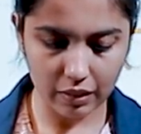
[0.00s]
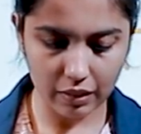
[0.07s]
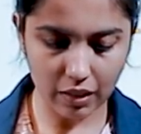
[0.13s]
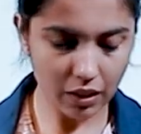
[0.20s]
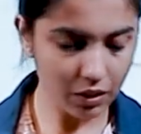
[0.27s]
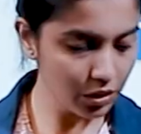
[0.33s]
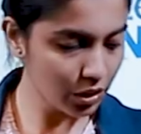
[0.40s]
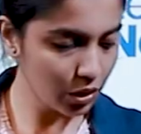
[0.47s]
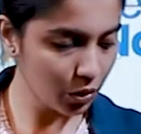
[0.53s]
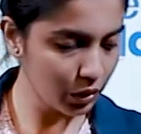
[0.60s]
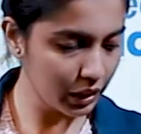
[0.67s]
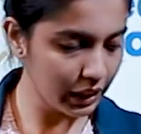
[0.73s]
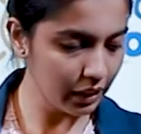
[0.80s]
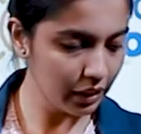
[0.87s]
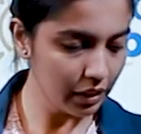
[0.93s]
Now
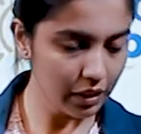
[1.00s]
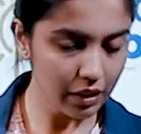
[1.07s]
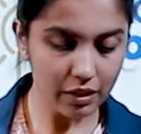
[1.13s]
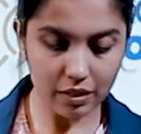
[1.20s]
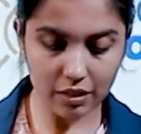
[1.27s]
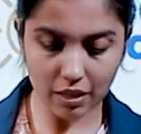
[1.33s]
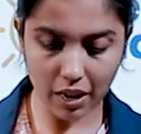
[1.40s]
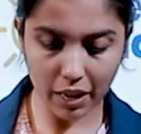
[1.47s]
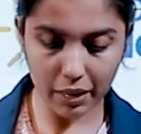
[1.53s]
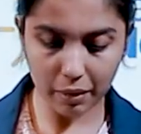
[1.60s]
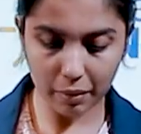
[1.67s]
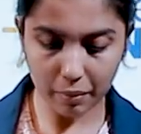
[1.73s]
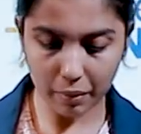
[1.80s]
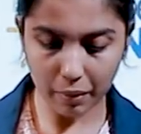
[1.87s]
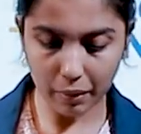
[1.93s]
slowly try
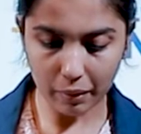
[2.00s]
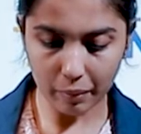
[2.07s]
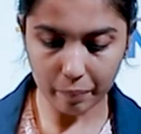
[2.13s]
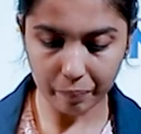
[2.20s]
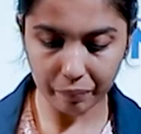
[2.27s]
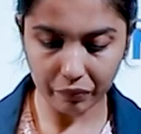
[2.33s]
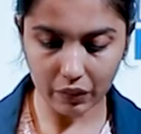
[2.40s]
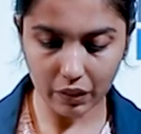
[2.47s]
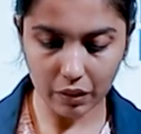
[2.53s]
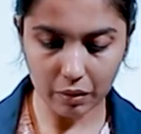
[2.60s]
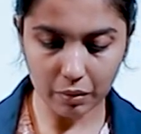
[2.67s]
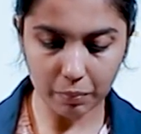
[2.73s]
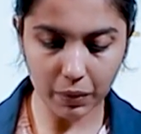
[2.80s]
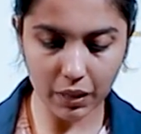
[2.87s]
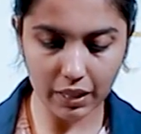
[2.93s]

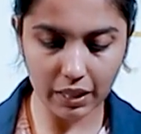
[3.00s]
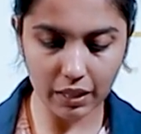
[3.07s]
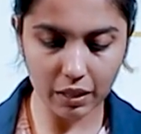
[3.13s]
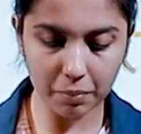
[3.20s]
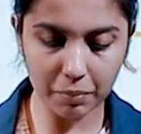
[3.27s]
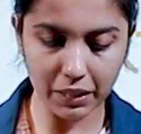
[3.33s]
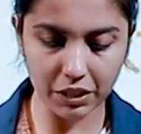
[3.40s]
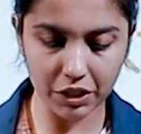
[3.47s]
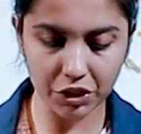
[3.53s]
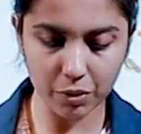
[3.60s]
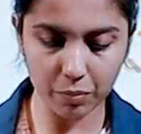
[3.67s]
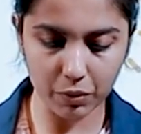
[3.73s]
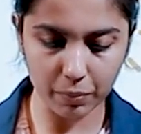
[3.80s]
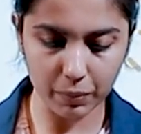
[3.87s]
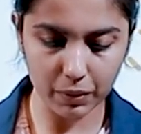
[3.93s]
burning the
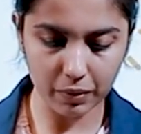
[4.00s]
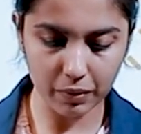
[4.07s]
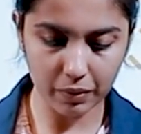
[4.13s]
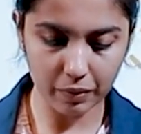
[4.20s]
magnesium ribbon.